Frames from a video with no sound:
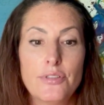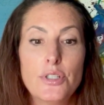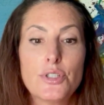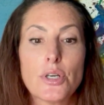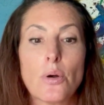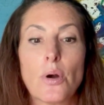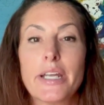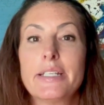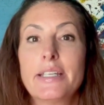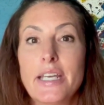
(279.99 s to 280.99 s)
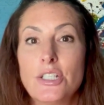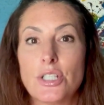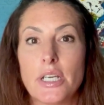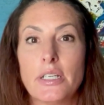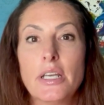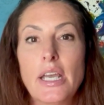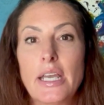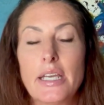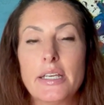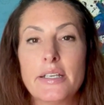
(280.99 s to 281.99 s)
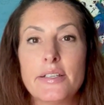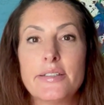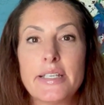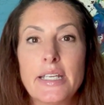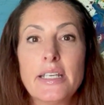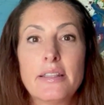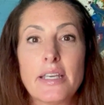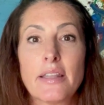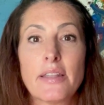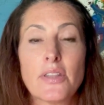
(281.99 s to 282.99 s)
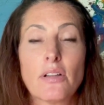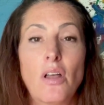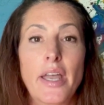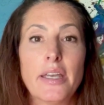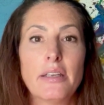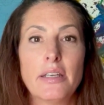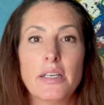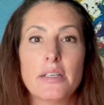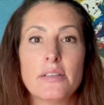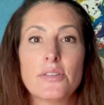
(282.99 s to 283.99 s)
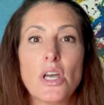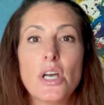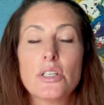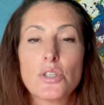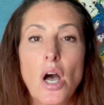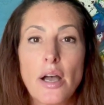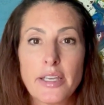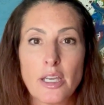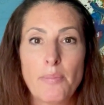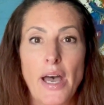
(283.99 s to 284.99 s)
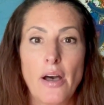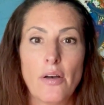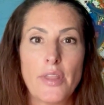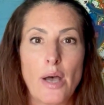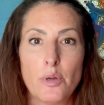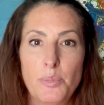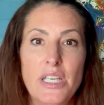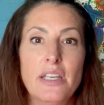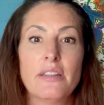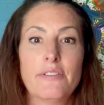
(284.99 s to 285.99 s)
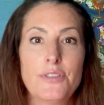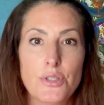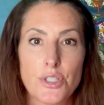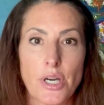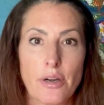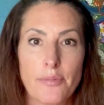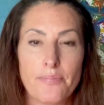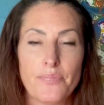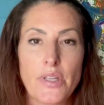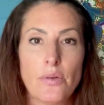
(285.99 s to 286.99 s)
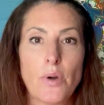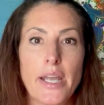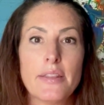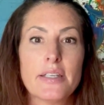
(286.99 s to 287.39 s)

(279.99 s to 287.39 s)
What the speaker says: Future orientation is anything that the client is talking about that would be in the future, right?